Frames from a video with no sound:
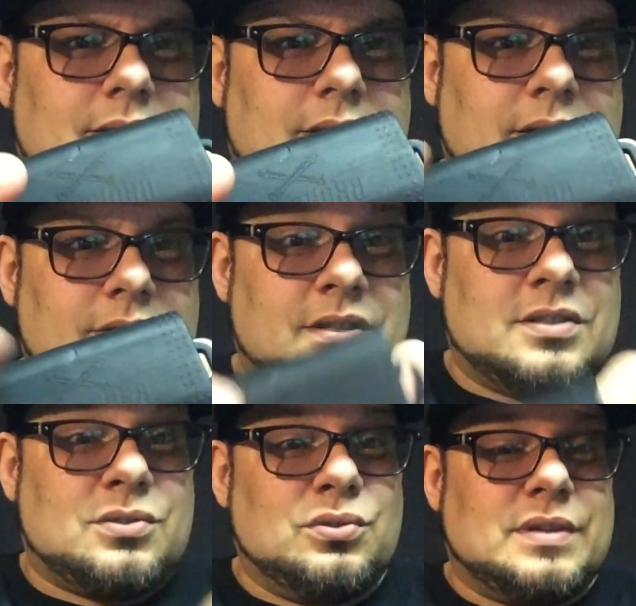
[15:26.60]
gives you
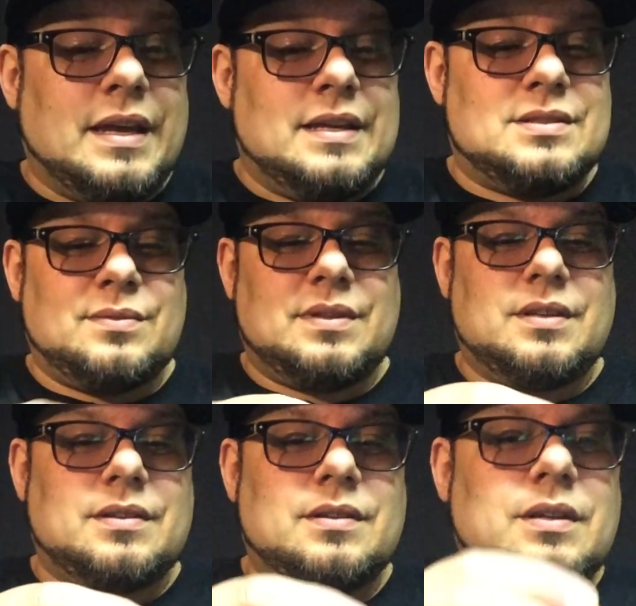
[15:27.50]
this cool case with
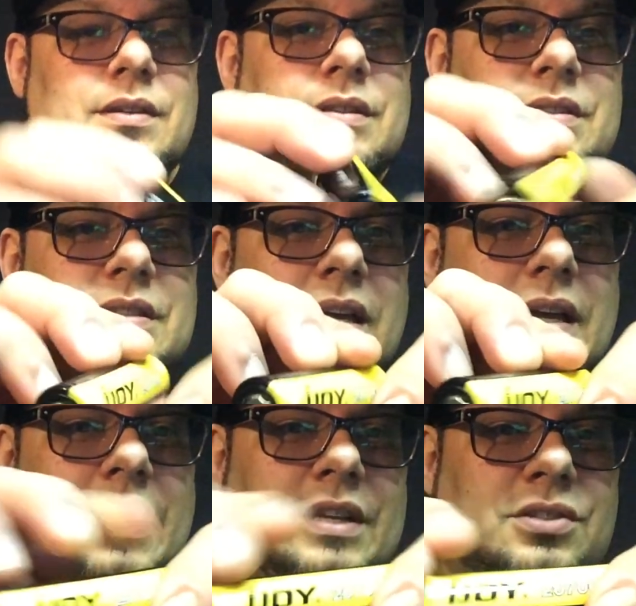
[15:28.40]
it. This is the
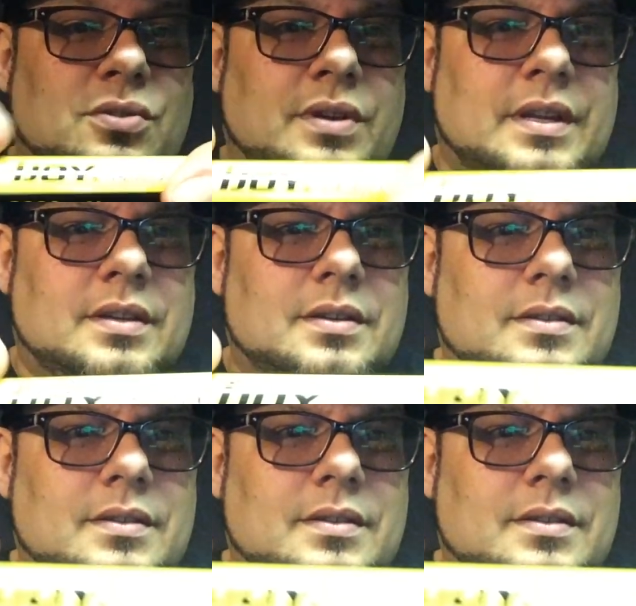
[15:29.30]
iJoy